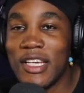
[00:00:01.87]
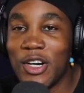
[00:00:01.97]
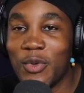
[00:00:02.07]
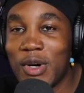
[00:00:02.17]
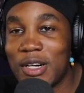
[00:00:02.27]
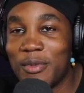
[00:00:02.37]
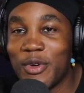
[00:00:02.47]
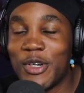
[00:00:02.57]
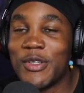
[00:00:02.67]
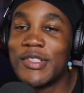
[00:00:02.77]
Yo, what up,
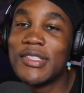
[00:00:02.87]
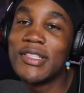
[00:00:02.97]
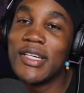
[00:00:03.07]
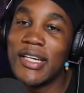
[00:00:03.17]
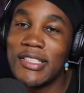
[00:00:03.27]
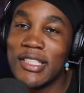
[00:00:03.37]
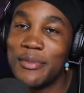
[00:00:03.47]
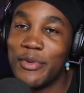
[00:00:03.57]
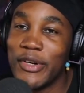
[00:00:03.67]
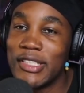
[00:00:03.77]
world? It's
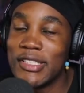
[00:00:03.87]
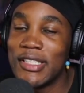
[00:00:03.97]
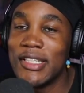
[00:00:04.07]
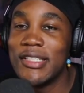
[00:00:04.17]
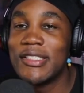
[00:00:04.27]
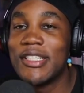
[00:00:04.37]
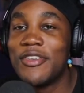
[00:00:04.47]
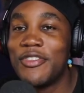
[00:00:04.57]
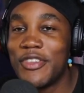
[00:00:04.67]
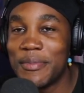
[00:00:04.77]
your boy Caesar
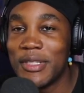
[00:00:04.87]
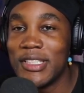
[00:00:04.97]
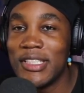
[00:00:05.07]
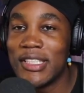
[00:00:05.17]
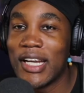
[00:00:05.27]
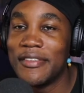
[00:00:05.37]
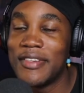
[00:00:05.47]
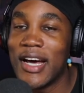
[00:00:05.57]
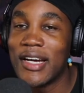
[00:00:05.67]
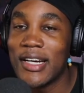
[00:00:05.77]
from
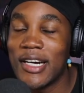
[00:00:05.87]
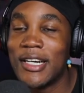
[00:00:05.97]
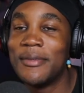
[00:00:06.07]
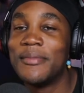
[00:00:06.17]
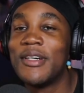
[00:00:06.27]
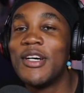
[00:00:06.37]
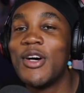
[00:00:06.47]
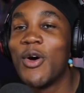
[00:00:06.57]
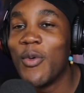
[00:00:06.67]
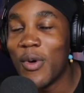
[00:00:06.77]
thecaesarlife.com.
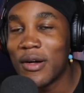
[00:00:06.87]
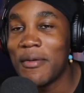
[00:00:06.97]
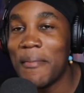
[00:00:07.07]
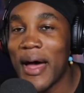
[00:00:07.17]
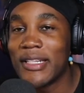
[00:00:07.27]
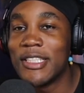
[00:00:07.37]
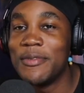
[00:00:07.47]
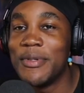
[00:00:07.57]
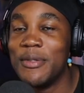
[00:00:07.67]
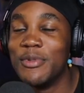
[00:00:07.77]
Welcome back to
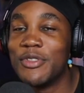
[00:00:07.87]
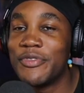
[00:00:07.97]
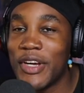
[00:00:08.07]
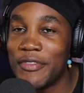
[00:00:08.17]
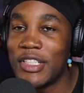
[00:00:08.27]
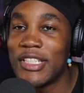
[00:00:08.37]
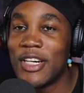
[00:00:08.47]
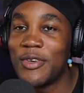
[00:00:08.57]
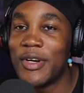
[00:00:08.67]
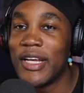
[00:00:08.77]
the people's favorite
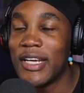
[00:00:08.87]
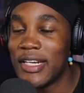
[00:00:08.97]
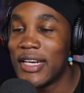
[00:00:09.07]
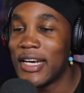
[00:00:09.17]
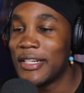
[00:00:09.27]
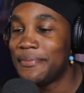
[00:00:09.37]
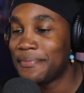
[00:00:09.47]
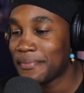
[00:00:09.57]
channel on the internet.